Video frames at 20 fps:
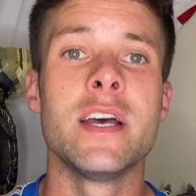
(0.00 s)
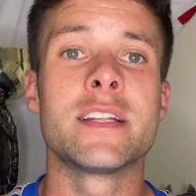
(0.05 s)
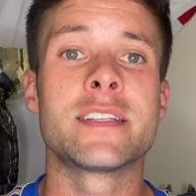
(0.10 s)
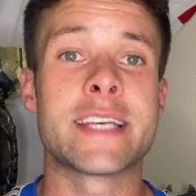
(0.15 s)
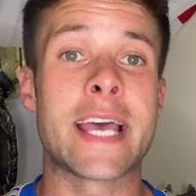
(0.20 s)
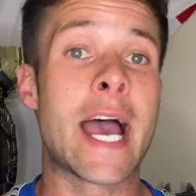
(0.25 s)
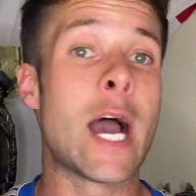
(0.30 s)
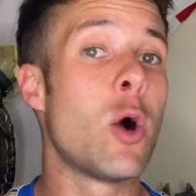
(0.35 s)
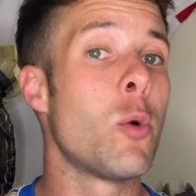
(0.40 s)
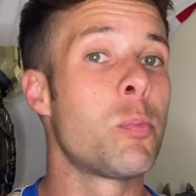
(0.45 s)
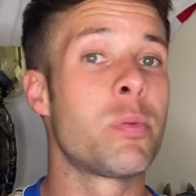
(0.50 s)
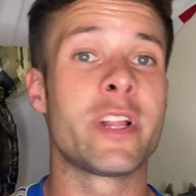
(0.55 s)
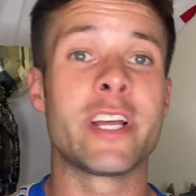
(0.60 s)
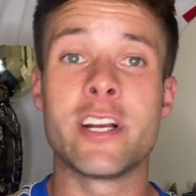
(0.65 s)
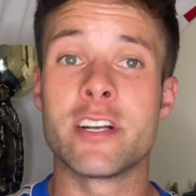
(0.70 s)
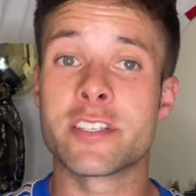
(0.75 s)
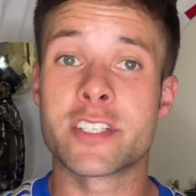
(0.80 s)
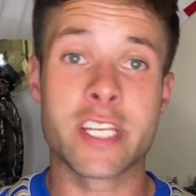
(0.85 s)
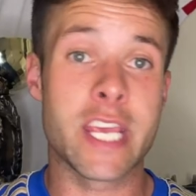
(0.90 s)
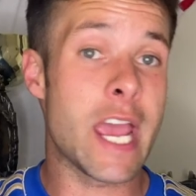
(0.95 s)
to help
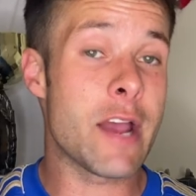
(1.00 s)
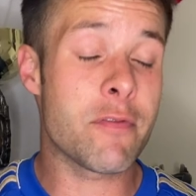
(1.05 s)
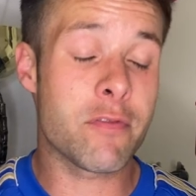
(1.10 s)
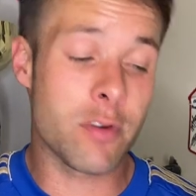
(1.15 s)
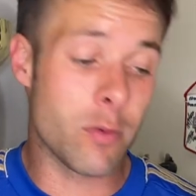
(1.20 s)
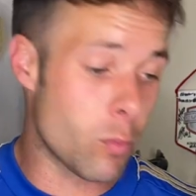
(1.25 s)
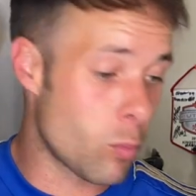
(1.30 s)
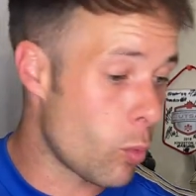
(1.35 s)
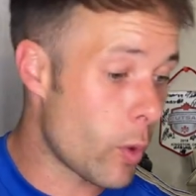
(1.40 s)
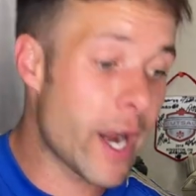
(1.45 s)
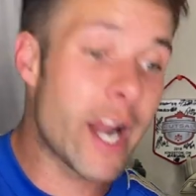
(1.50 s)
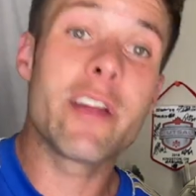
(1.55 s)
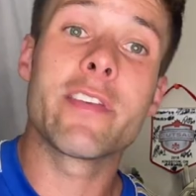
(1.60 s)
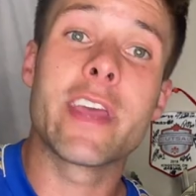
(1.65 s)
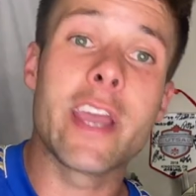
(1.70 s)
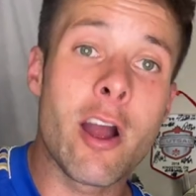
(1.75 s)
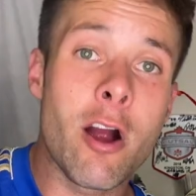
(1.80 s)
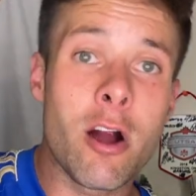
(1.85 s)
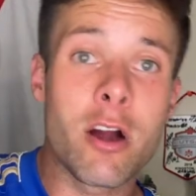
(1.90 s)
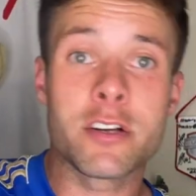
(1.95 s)
players get from where
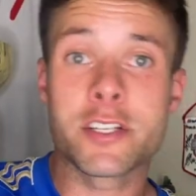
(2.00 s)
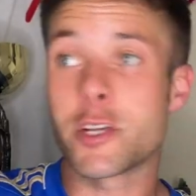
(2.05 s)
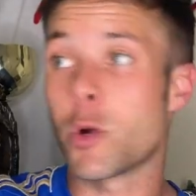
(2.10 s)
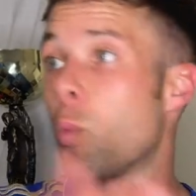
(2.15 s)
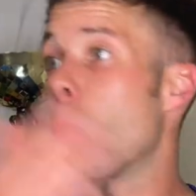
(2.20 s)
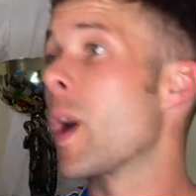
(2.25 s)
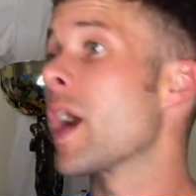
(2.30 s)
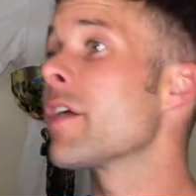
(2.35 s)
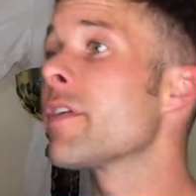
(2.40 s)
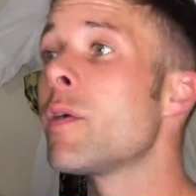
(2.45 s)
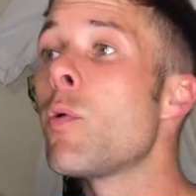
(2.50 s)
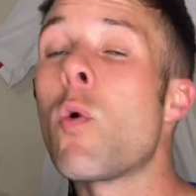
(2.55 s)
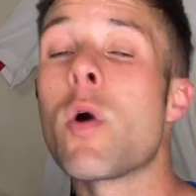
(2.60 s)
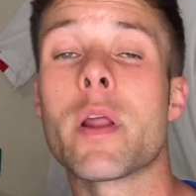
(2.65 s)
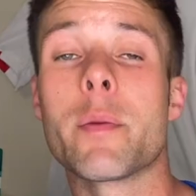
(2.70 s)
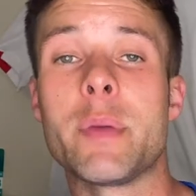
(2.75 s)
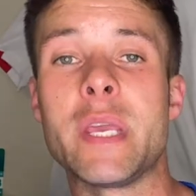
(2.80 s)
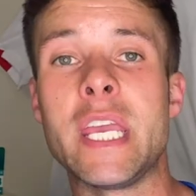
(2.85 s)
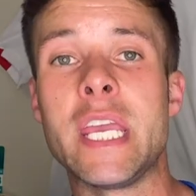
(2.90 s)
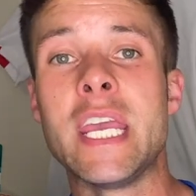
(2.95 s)
they are to where they want
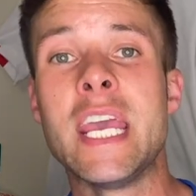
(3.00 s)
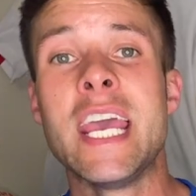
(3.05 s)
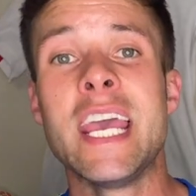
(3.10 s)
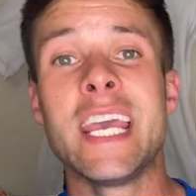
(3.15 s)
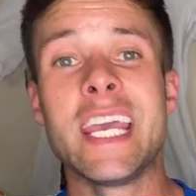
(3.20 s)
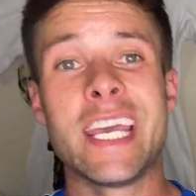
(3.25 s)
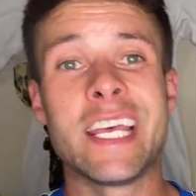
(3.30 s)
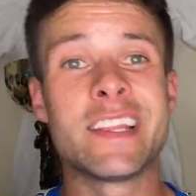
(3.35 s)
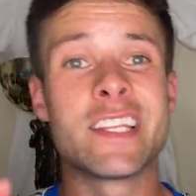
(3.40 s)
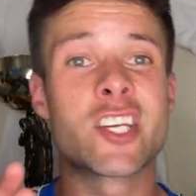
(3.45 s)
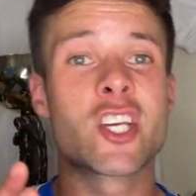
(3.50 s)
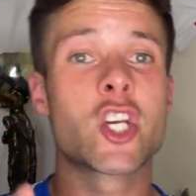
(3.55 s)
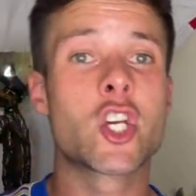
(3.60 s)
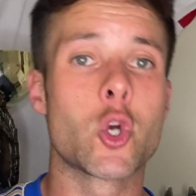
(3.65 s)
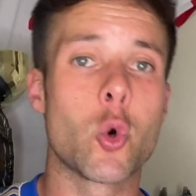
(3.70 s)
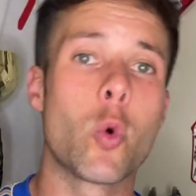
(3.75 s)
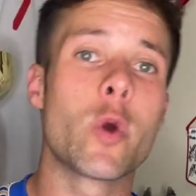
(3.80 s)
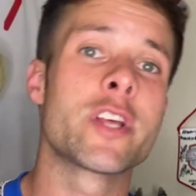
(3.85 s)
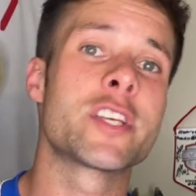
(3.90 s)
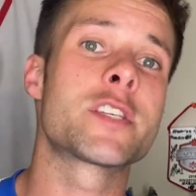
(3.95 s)
to be in the
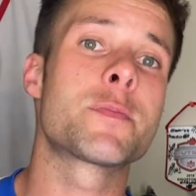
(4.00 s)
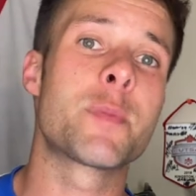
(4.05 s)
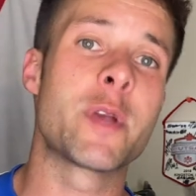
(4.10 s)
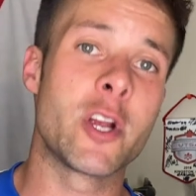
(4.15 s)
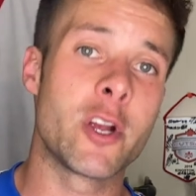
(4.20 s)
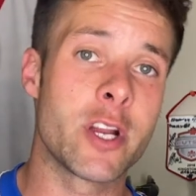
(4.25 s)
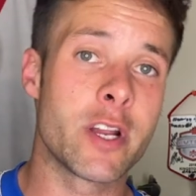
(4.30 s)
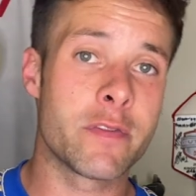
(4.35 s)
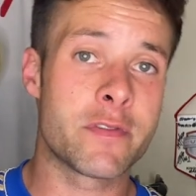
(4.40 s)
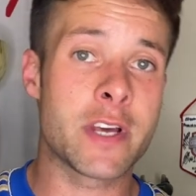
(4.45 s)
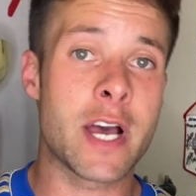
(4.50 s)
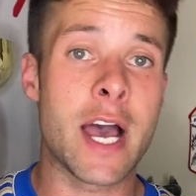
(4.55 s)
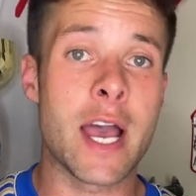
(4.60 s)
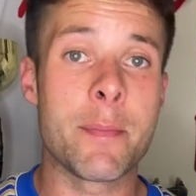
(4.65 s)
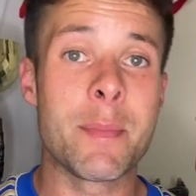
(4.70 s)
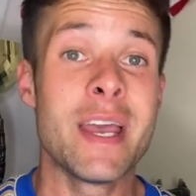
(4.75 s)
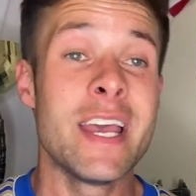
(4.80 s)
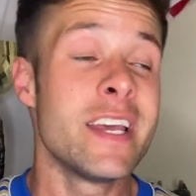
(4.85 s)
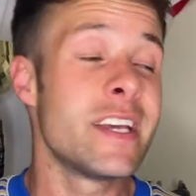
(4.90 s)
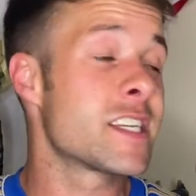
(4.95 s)
shortest period of
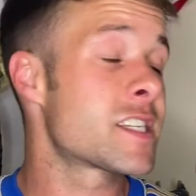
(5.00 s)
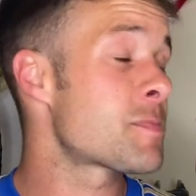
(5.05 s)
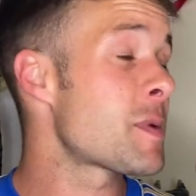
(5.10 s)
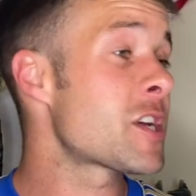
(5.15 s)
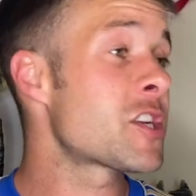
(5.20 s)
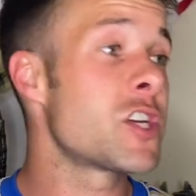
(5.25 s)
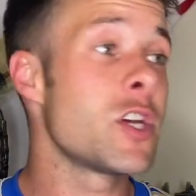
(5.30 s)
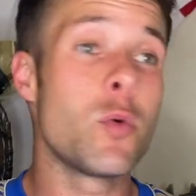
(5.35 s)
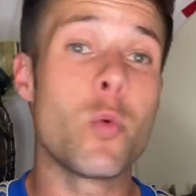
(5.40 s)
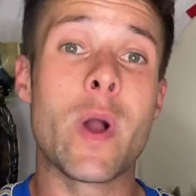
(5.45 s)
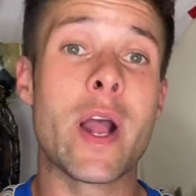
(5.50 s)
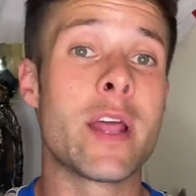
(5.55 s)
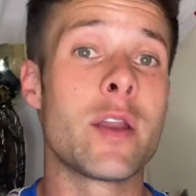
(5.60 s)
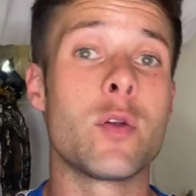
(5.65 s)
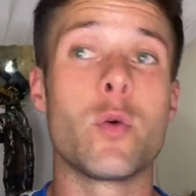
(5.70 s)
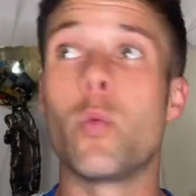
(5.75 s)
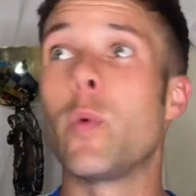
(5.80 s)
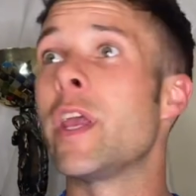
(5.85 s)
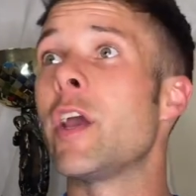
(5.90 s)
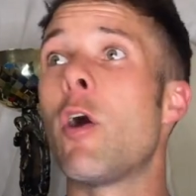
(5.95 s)
time, especially
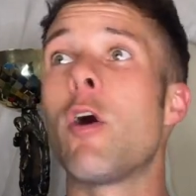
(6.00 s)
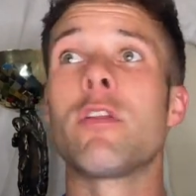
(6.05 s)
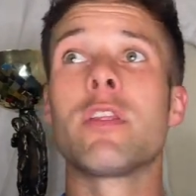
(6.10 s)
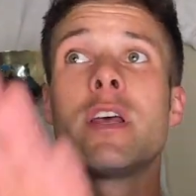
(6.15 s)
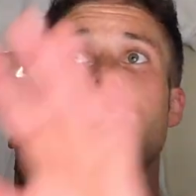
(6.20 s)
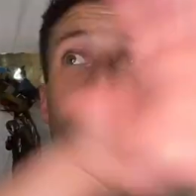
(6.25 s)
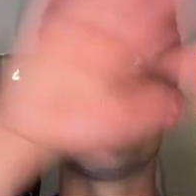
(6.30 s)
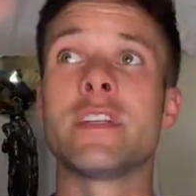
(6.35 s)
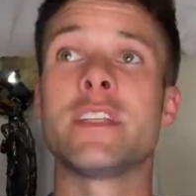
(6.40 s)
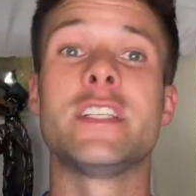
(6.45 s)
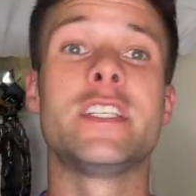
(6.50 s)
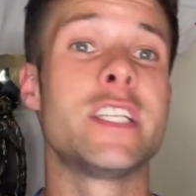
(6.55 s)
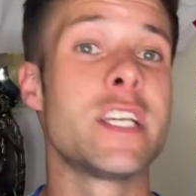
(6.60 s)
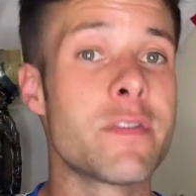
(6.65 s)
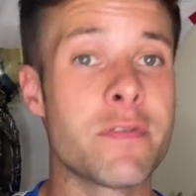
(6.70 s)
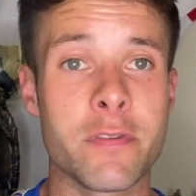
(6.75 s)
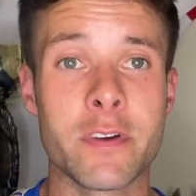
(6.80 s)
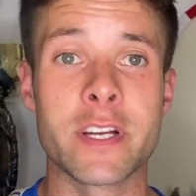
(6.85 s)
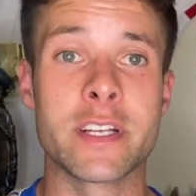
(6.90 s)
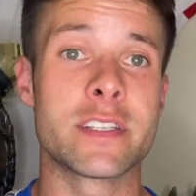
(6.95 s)
when we all live in
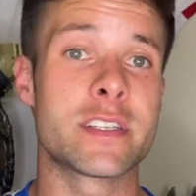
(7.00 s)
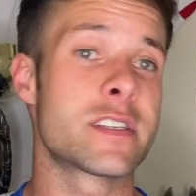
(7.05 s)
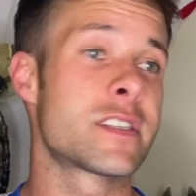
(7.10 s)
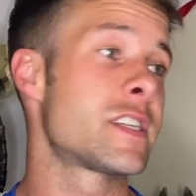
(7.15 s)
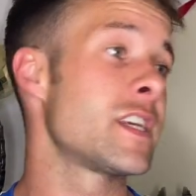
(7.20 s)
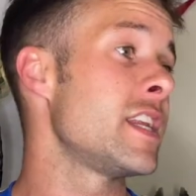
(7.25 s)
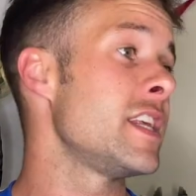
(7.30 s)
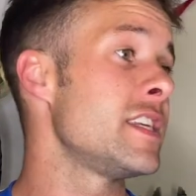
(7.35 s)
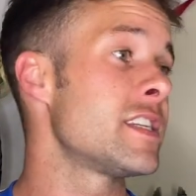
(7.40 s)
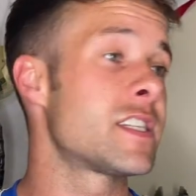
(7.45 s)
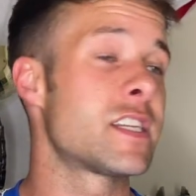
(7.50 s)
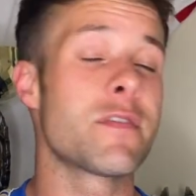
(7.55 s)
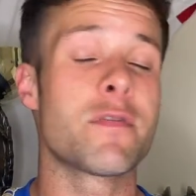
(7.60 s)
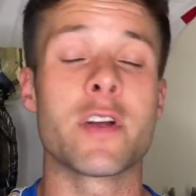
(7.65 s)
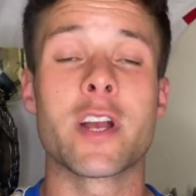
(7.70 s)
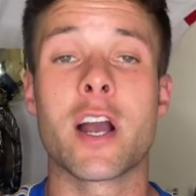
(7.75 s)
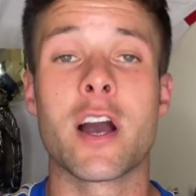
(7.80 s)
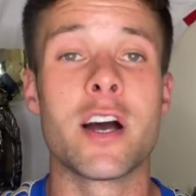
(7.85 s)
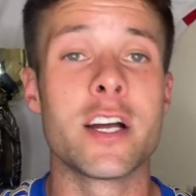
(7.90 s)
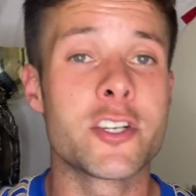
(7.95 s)
different cities,
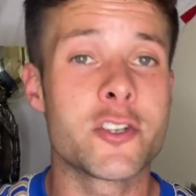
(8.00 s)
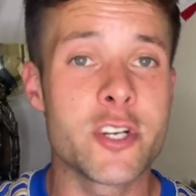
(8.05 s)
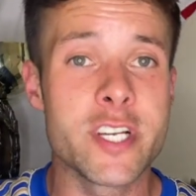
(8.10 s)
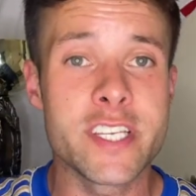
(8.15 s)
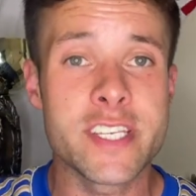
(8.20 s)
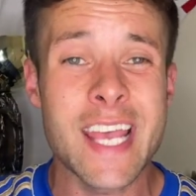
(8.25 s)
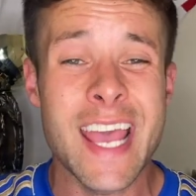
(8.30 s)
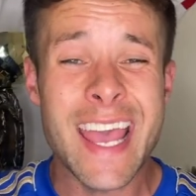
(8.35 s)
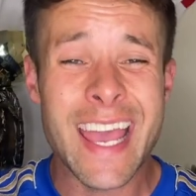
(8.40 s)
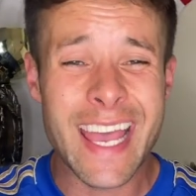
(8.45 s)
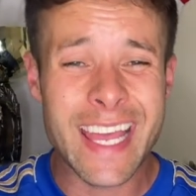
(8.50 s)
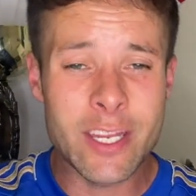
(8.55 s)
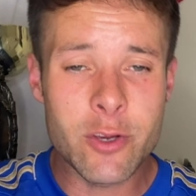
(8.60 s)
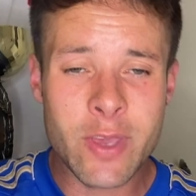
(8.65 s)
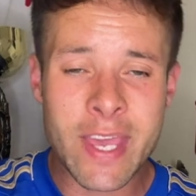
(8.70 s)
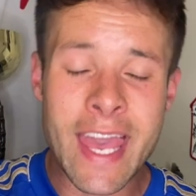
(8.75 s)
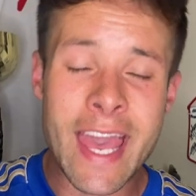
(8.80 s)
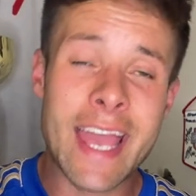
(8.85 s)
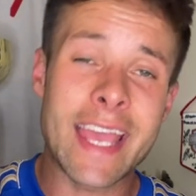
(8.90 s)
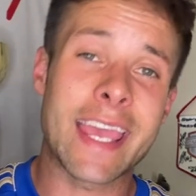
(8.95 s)
different countries, and you
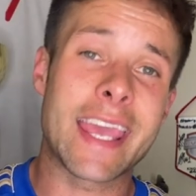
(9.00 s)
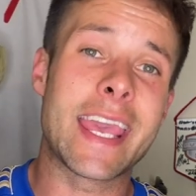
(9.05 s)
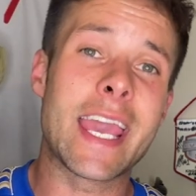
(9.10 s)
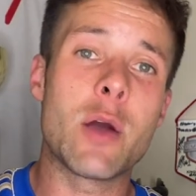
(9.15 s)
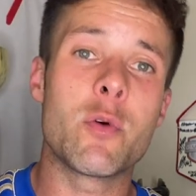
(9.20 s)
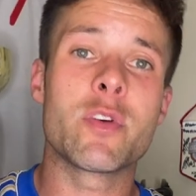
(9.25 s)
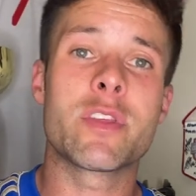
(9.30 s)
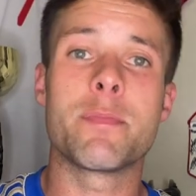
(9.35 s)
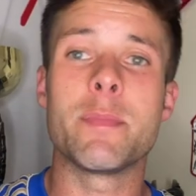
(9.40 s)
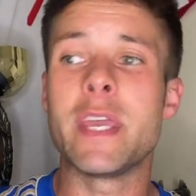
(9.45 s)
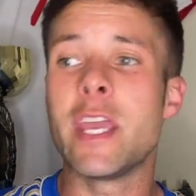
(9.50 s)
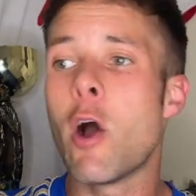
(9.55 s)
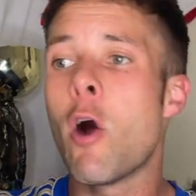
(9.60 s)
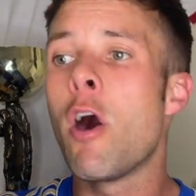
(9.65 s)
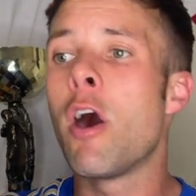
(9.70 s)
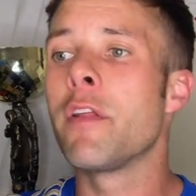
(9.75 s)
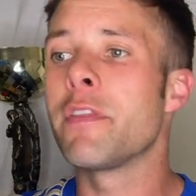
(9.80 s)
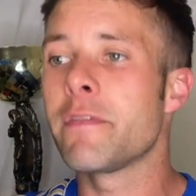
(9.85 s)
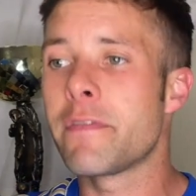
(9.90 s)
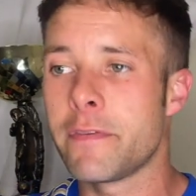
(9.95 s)
can't get with me
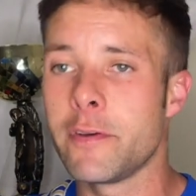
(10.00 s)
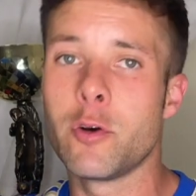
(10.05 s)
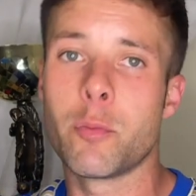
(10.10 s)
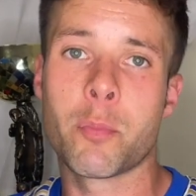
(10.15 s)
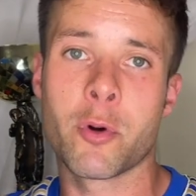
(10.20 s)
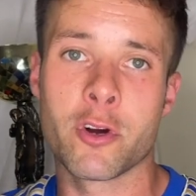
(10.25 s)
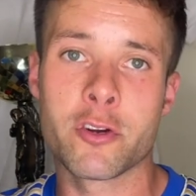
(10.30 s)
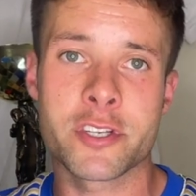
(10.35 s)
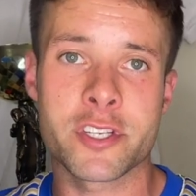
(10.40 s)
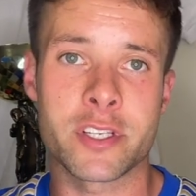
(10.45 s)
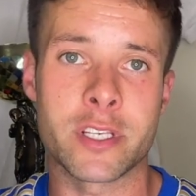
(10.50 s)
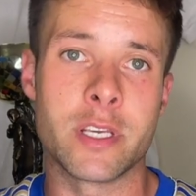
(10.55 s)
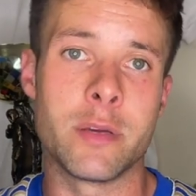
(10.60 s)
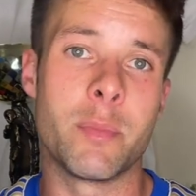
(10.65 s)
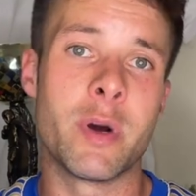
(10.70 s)
on the field personally.